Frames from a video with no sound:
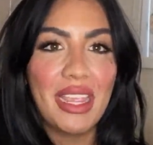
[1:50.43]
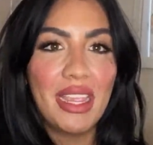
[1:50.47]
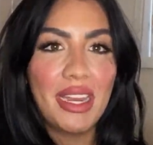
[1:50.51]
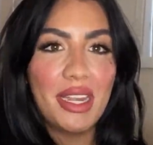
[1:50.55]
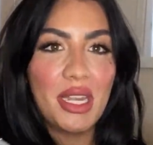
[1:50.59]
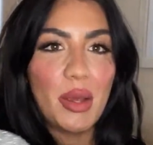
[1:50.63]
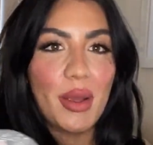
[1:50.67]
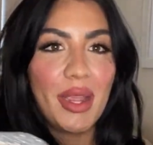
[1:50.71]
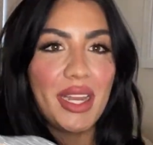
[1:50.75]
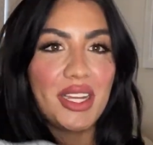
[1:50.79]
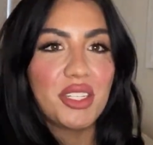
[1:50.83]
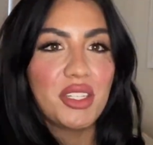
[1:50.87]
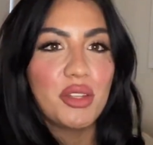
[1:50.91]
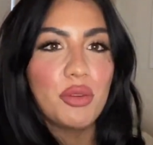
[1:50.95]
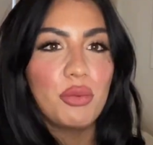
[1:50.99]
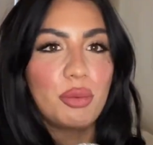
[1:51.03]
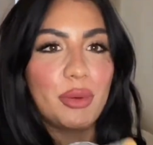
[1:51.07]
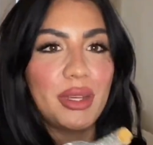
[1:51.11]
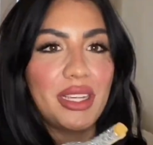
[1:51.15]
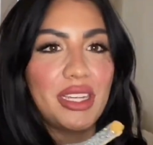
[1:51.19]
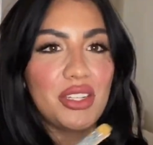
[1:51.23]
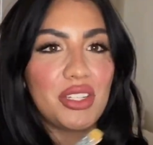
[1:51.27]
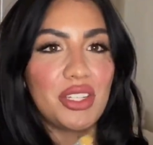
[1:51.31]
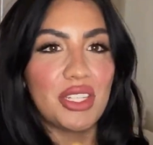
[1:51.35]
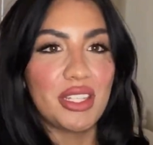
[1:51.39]
Now I do
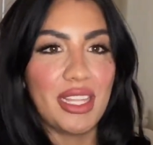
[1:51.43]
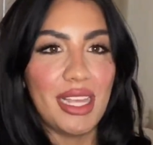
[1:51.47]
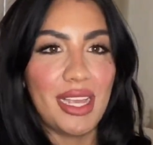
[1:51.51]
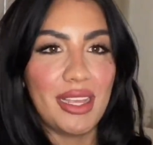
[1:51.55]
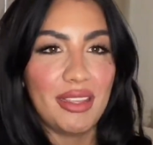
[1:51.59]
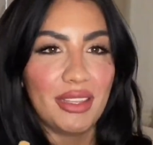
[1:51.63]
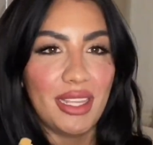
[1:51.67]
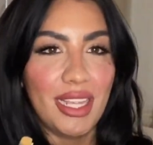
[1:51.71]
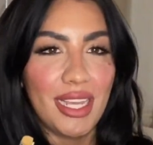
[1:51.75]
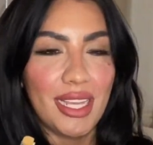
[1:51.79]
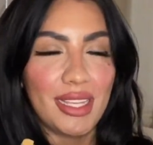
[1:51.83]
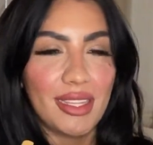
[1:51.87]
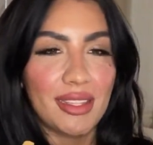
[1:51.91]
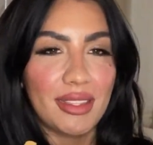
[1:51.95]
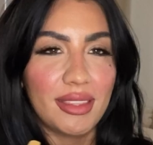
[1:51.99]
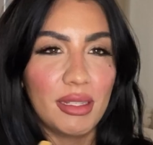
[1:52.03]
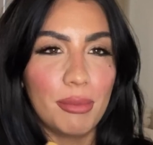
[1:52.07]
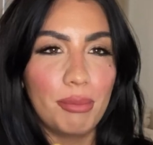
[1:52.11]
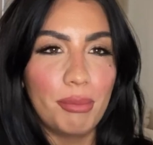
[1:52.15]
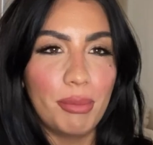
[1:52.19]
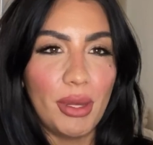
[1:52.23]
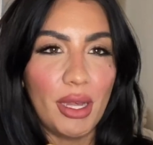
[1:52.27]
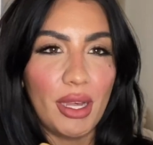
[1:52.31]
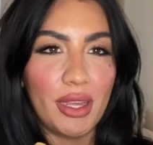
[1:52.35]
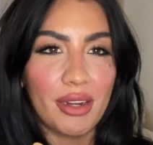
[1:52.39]
wish that like the
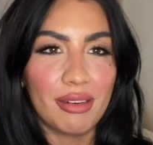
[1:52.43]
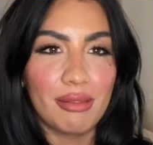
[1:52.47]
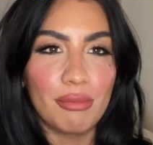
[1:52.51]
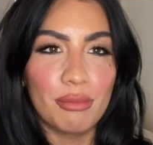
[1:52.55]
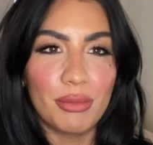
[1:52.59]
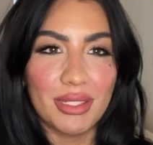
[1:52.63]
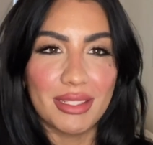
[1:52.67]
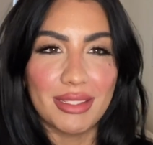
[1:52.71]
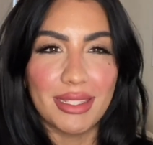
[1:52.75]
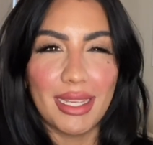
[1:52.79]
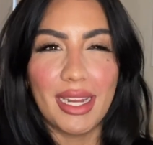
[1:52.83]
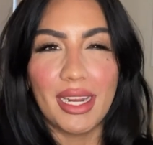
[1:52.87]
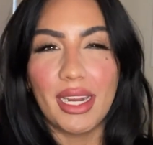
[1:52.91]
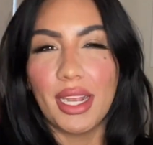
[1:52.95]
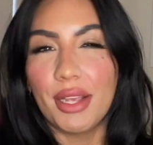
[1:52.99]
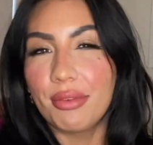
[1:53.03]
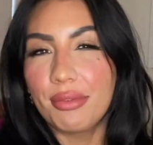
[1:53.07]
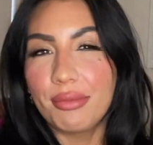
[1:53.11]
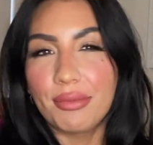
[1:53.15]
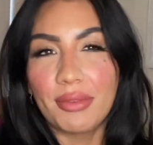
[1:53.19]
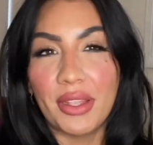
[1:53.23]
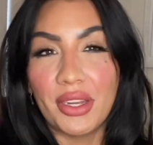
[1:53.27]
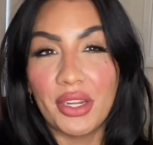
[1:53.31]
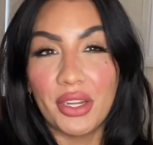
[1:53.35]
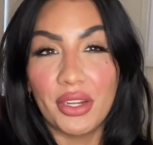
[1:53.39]
bottom was like a
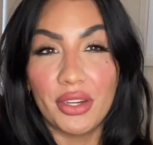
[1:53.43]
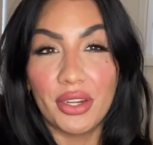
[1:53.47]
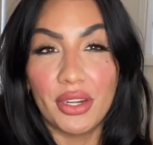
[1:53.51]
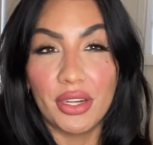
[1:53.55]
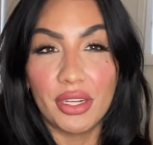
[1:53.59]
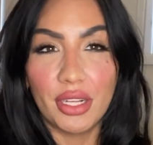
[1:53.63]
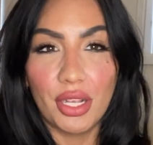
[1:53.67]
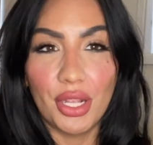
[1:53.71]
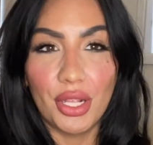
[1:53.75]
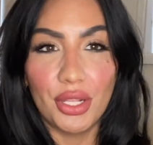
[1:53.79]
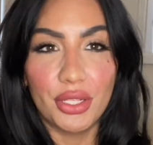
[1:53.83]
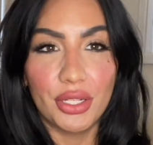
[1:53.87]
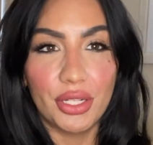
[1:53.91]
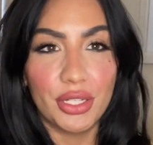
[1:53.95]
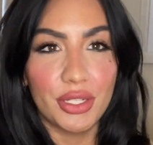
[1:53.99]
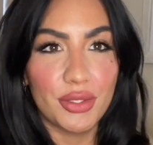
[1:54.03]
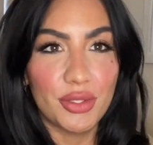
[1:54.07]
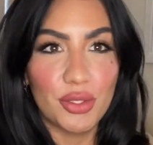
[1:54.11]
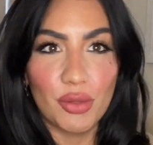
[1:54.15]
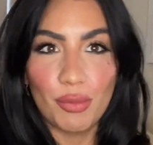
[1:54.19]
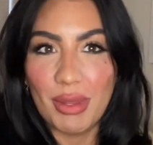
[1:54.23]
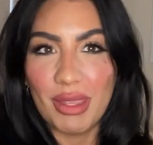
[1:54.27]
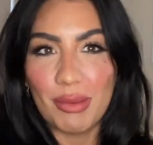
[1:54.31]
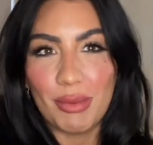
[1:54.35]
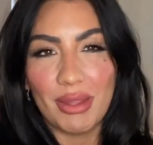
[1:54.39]
funner color,
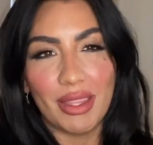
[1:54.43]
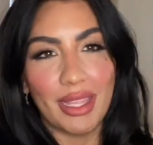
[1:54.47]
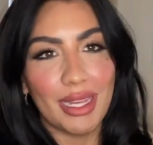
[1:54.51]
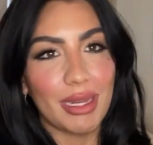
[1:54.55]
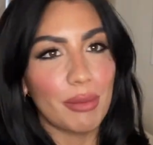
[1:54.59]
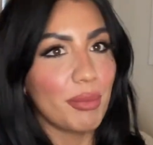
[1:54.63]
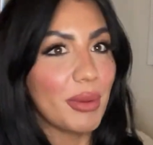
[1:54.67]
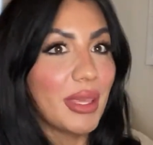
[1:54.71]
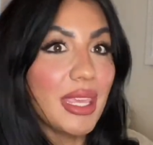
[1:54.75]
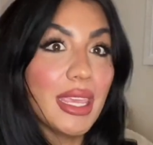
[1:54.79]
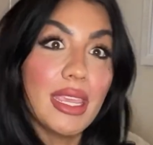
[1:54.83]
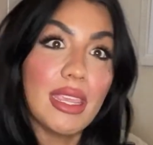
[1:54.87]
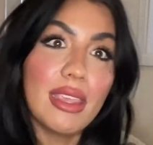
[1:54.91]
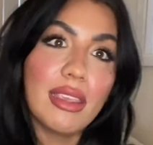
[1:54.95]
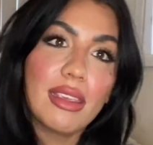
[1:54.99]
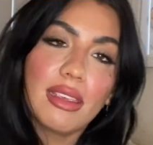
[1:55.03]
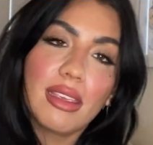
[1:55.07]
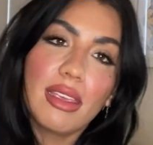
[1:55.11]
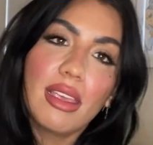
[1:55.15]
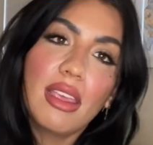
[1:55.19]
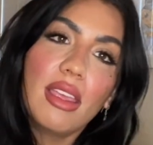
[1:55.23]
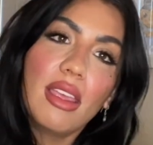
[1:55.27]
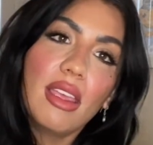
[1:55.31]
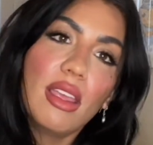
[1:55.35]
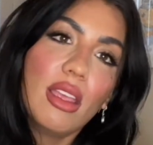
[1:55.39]
so maybe like pink
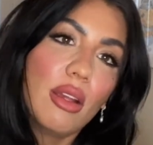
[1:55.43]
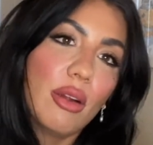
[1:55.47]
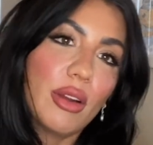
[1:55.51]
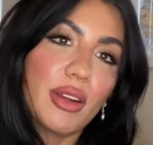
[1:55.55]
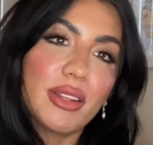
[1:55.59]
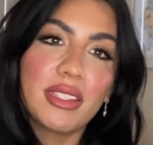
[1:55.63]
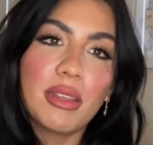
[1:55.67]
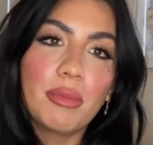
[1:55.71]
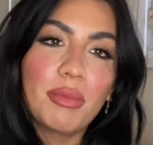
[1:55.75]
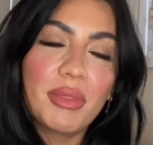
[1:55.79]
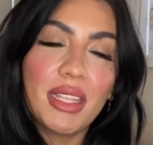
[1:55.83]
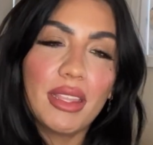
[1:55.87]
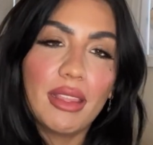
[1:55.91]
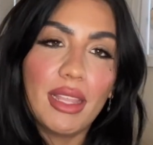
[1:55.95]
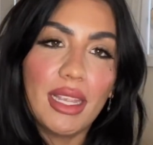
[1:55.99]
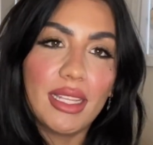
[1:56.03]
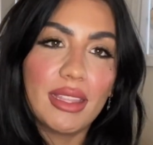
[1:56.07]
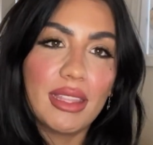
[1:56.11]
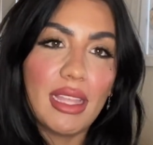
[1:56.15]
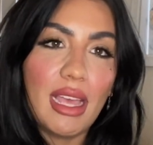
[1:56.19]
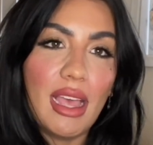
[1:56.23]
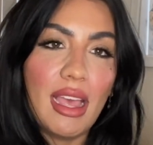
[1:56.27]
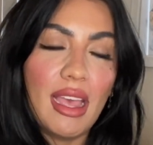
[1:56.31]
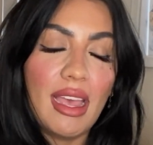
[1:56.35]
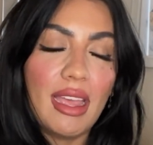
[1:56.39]
or something like
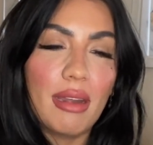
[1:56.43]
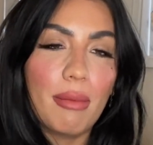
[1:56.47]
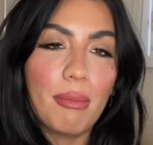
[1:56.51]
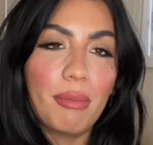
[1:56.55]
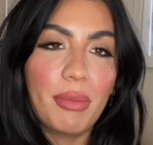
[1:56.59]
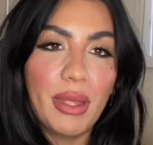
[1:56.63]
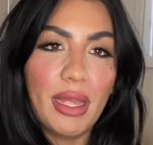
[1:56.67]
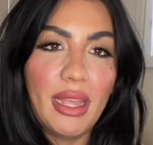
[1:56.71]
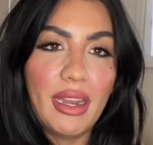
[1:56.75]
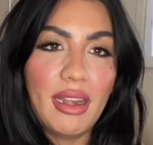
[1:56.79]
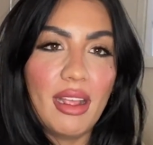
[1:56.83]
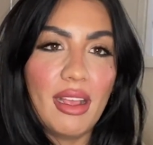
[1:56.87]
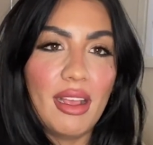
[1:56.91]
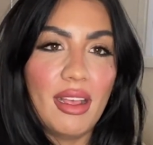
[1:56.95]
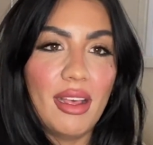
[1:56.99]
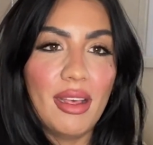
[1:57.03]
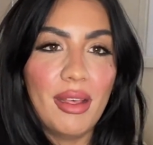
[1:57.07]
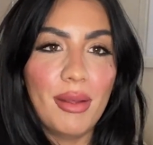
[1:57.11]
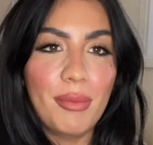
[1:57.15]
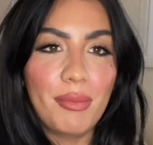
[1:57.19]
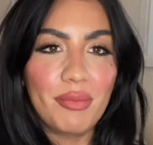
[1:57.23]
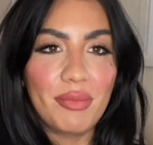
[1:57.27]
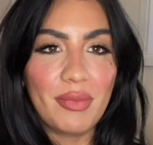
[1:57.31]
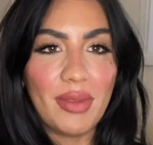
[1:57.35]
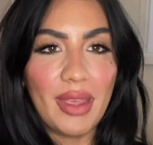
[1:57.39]
that. But
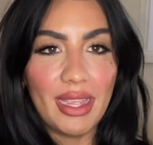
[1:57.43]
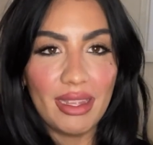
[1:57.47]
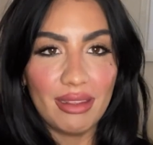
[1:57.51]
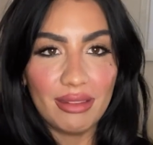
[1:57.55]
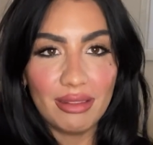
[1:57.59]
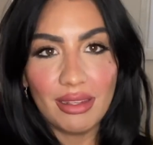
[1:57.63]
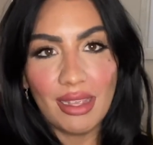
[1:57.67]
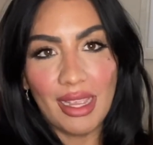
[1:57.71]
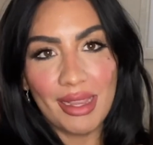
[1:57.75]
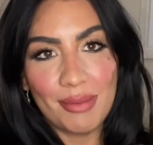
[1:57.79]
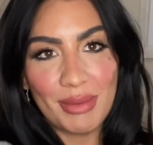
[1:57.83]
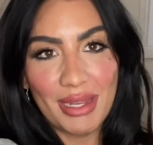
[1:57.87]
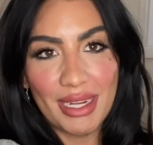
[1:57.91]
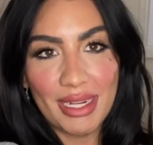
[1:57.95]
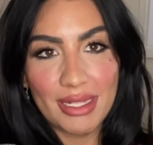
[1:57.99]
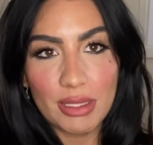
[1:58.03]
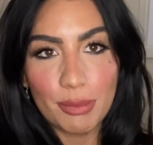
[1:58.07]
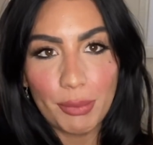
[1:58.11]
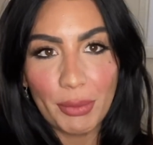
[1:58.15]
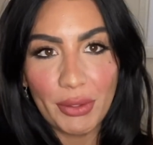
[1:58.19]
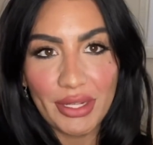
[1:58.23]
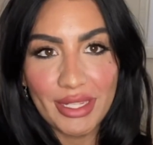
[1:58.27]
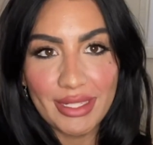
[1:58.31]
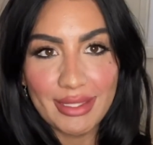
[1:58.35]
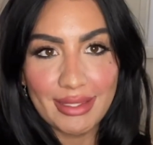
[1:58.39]
I mean, it's
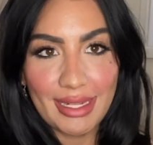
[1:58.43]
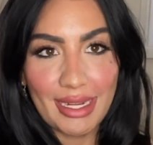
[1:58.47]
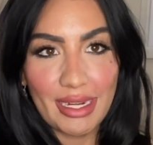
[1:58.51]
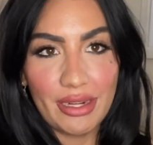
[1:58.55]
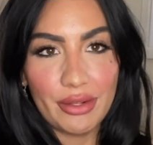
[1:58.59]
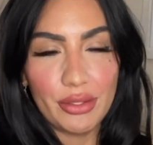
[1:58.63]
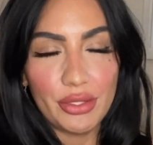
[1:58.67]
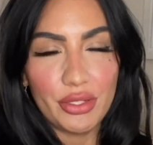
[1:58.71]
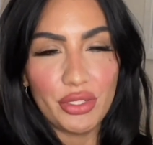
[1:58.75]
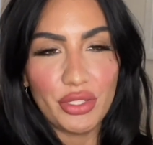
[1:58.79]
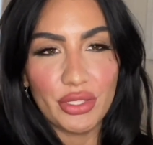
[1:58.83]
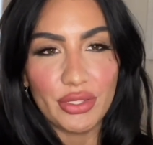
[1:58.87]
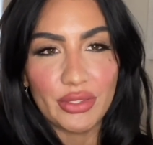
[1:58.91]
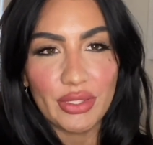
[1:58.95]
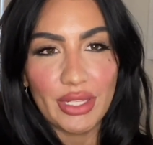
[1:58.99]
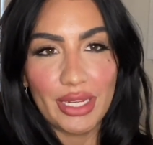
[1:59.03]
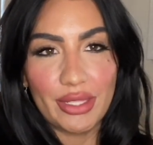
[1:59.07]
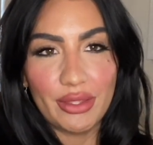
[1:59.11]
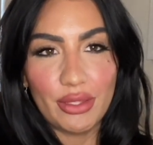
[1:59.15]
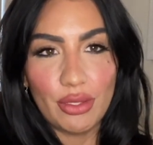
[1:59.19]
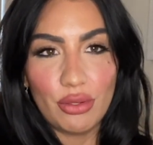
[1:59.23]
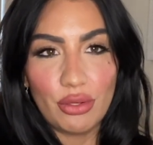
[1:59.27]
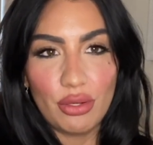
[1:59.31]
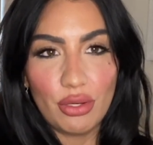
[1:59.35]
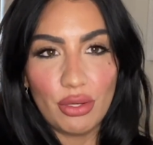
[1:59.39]
pretty standard, just like
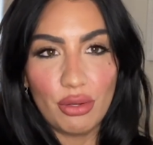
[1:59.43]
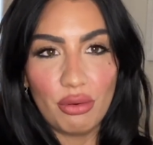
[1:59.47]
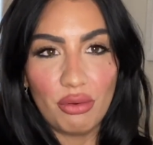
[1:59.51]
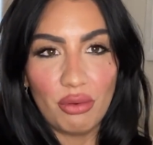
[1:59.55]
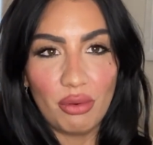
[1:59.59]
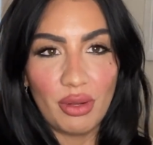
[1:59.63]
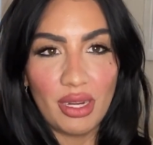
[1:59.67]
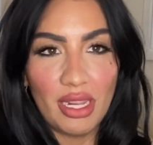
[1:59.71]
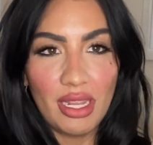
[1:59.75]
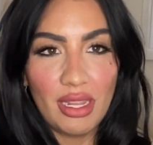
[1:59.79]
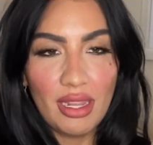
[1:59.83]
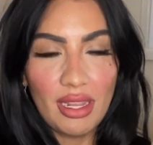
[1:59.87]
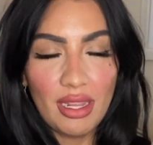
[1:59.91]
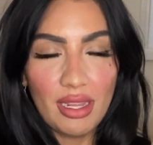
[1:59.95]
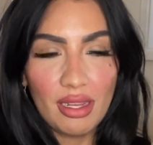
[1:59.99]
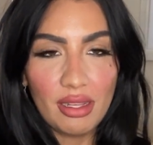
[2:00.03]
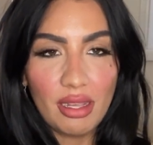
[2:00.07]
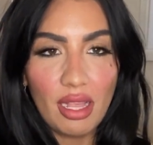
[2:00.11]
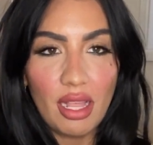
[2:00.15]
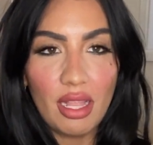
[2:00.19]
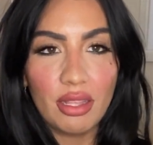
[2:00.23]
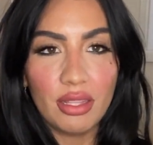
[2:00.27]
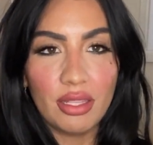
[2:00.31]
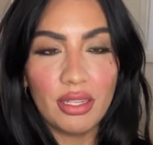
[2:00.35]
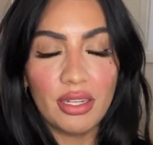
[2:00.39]
the nude
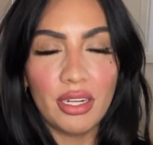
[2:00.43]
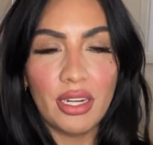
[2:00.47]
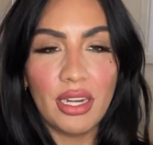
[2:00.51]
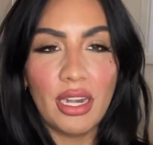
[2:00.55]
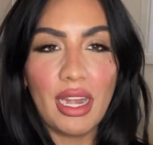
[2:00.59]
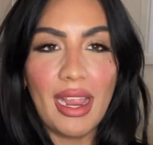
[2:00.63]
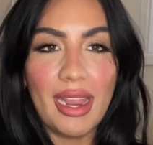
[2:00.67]
color.